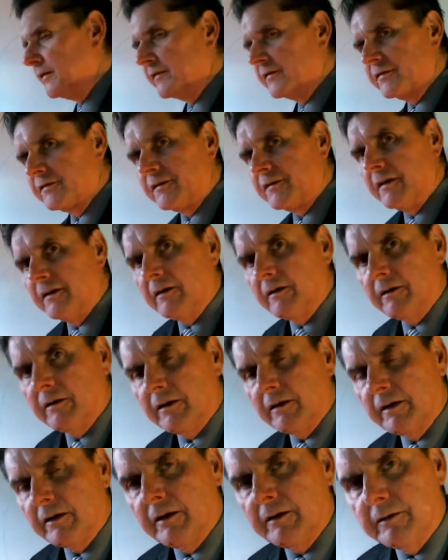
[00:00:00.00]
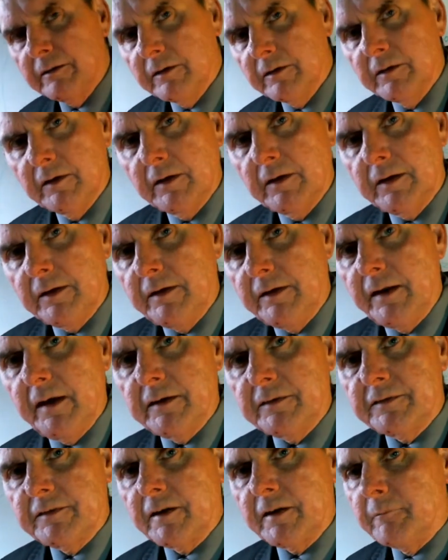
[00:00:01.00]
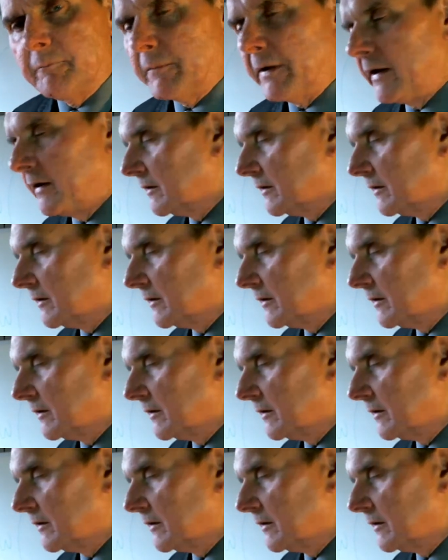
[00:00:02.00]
still nests on Mount